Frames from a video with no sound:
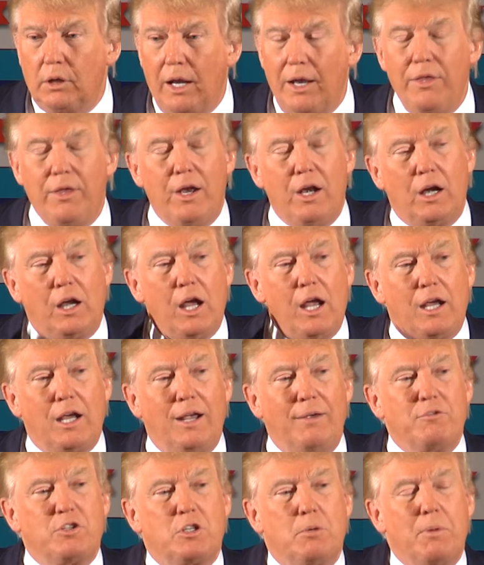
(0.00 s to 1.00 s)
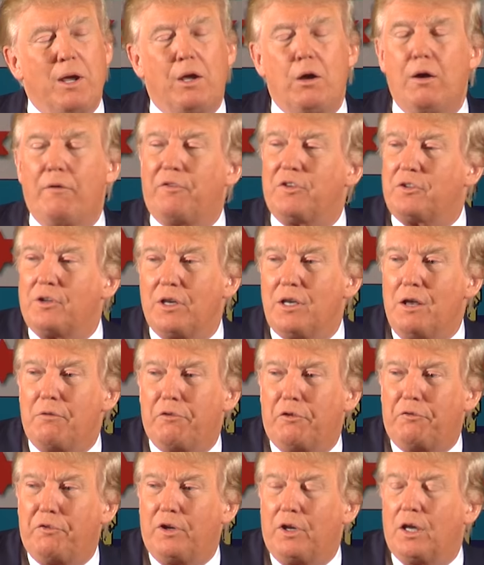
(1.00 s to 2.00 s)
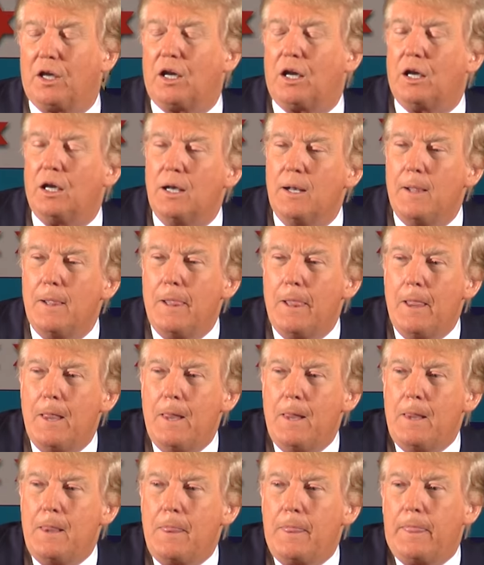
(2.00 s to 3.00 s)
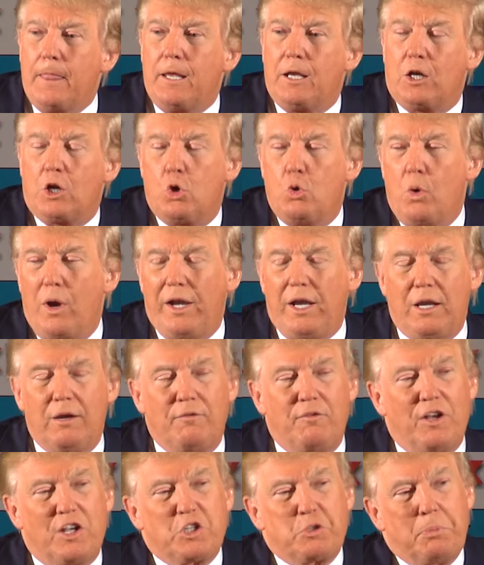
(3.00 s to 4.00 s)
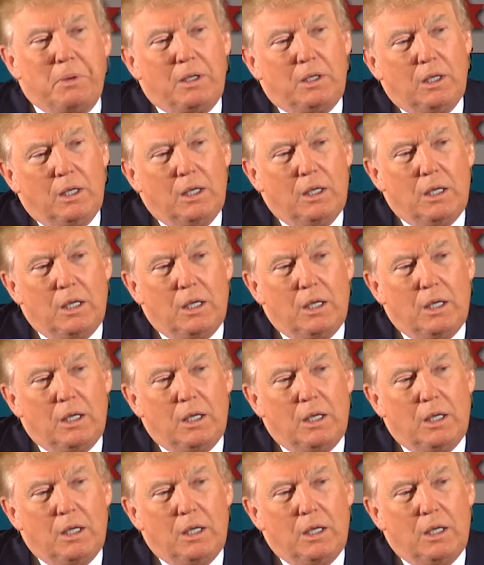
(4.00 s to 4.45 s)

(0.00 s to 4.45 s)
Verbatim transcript: And then a guy comes to my office, I'll never forget it, the Kuwaiti investment.